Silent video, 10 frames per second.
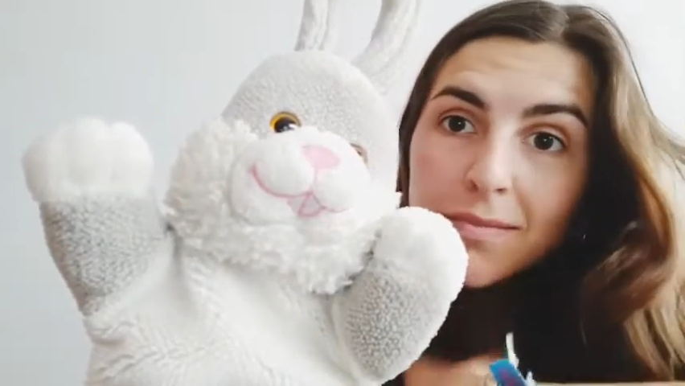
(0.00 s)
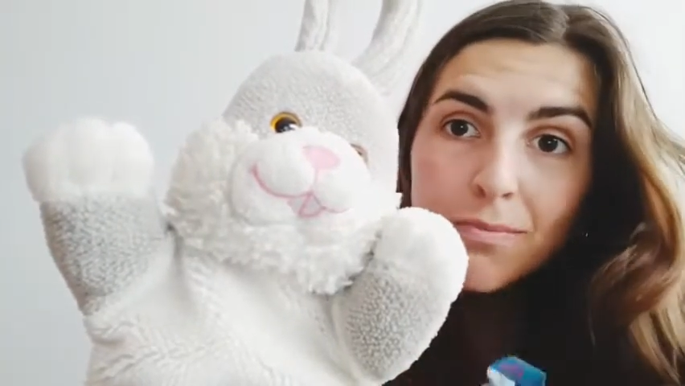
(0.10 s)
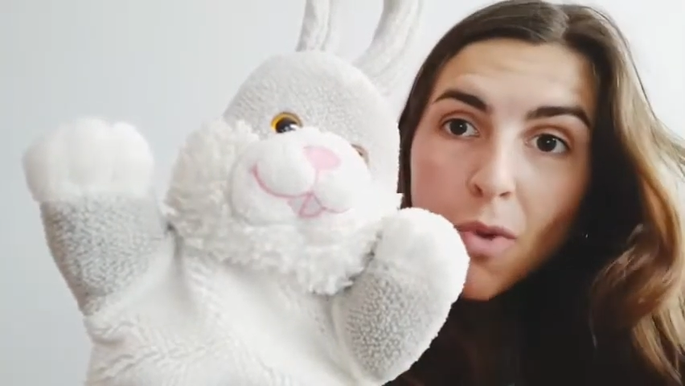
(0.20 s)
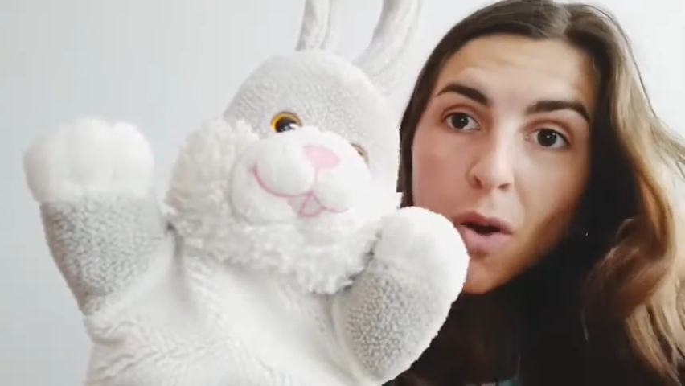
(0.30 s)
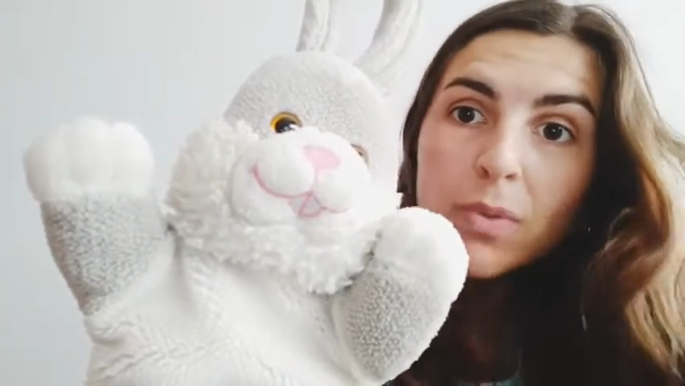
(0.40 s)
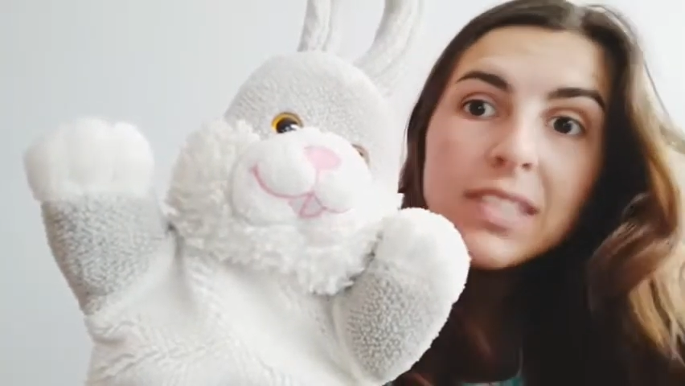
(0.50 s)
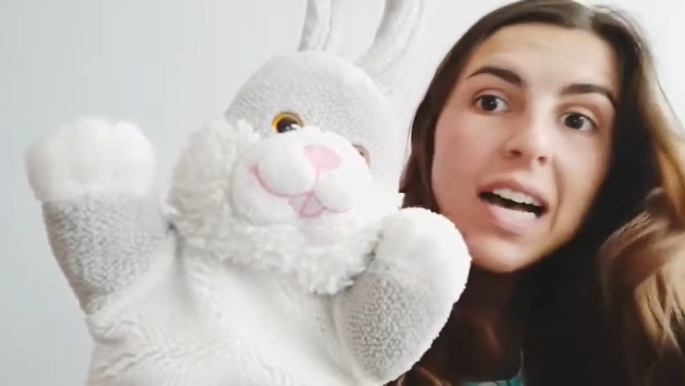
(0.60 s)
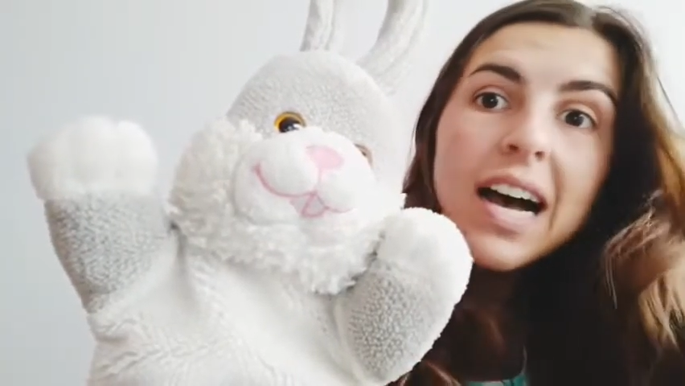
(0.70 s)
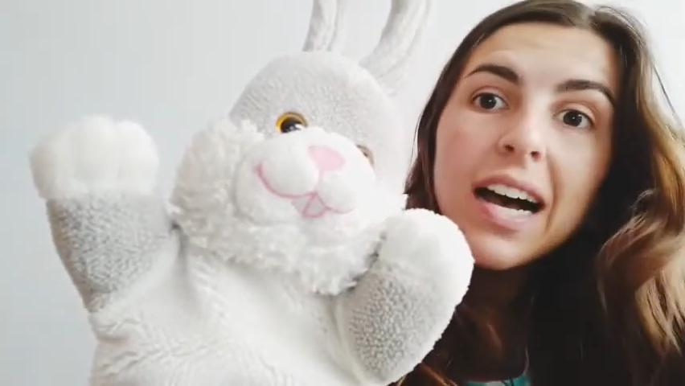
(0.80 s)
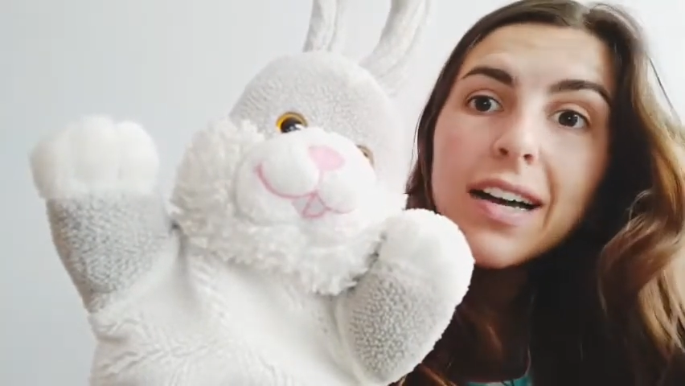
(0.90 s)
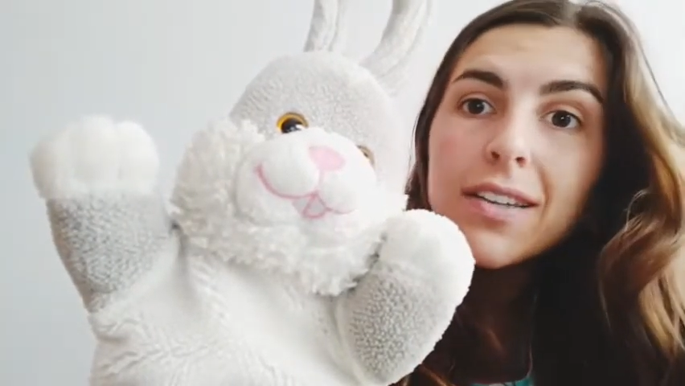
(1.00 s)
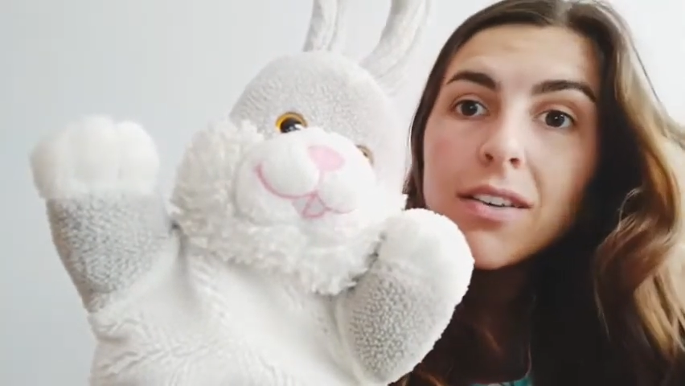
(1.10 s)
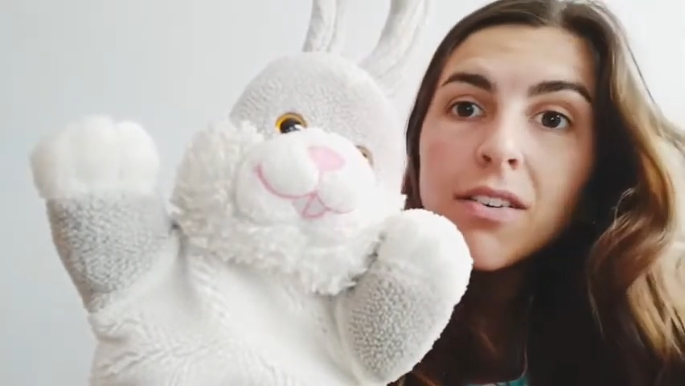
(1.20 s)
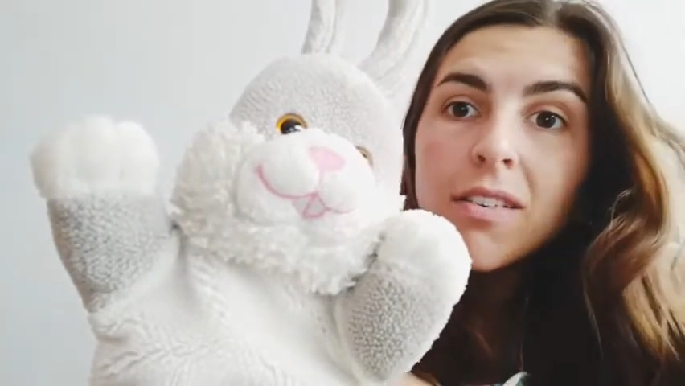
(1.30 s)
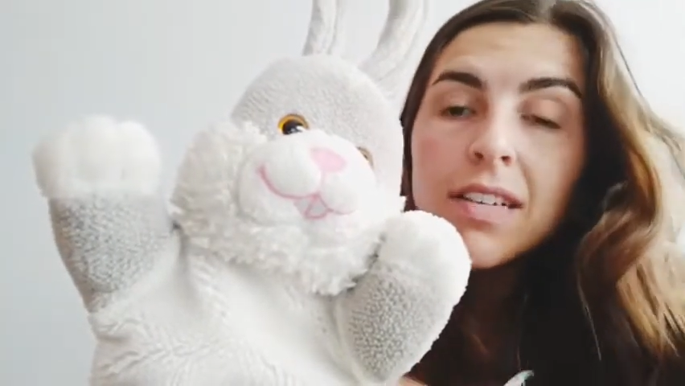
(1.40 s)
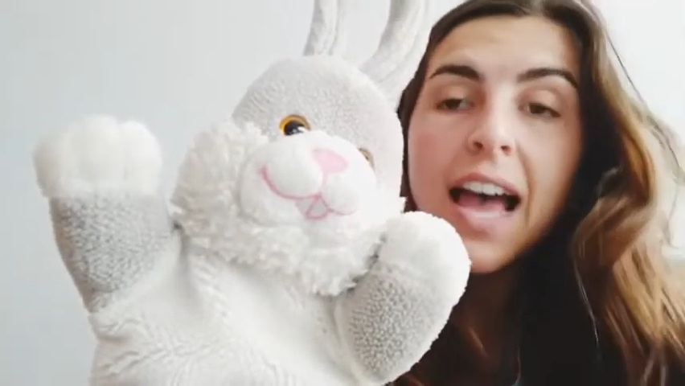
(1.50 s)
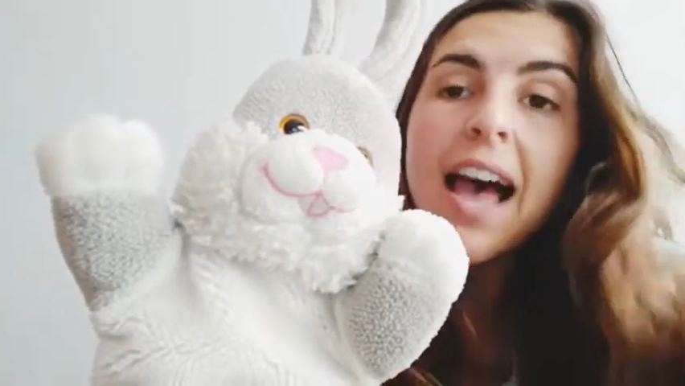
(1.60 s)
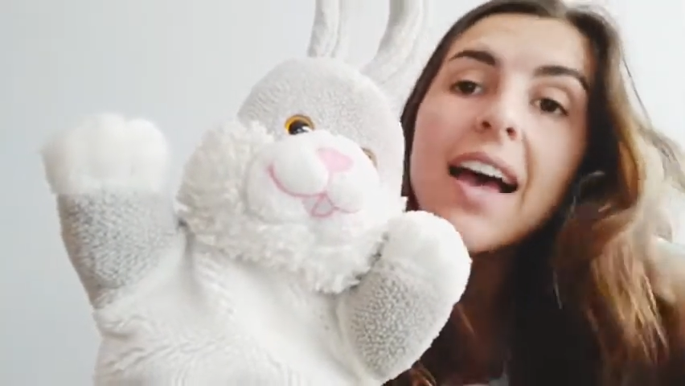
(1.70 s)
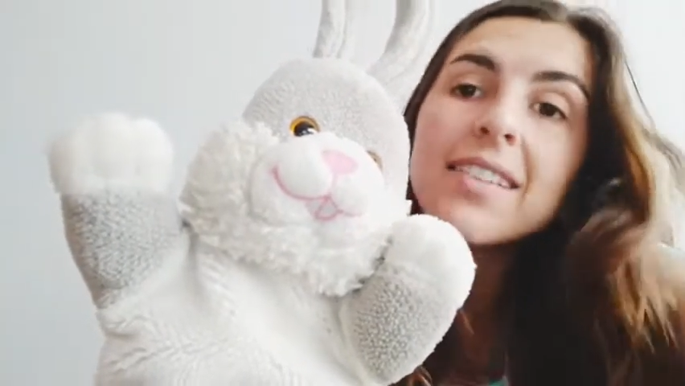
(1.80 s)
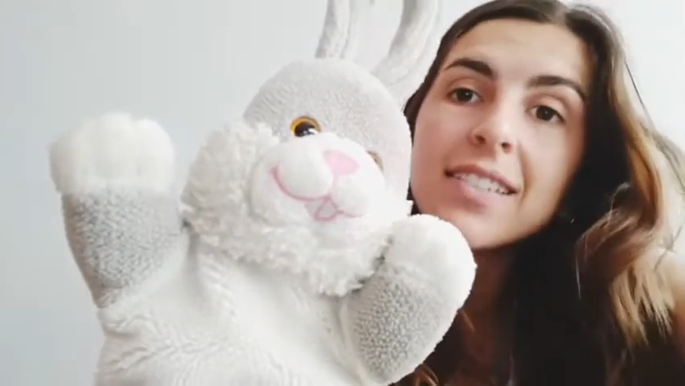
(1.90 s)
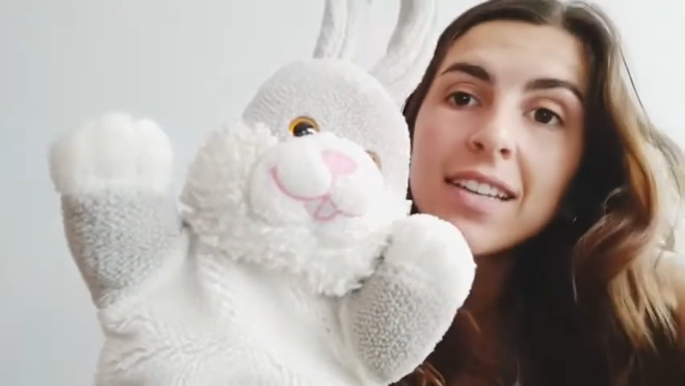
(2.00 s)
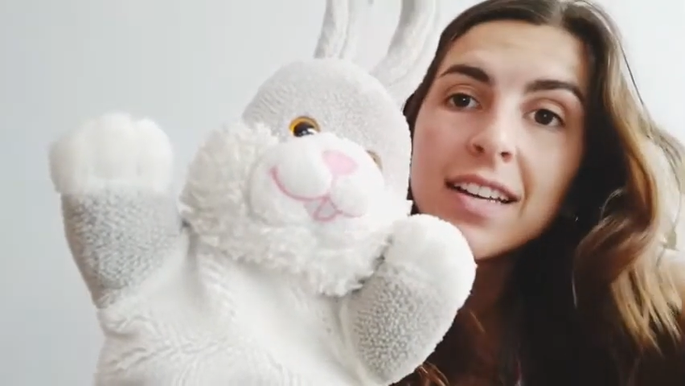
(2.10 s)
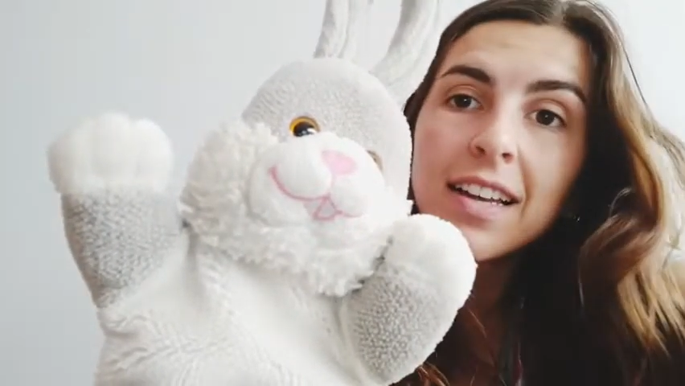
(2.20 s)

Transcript: bow tie your own hat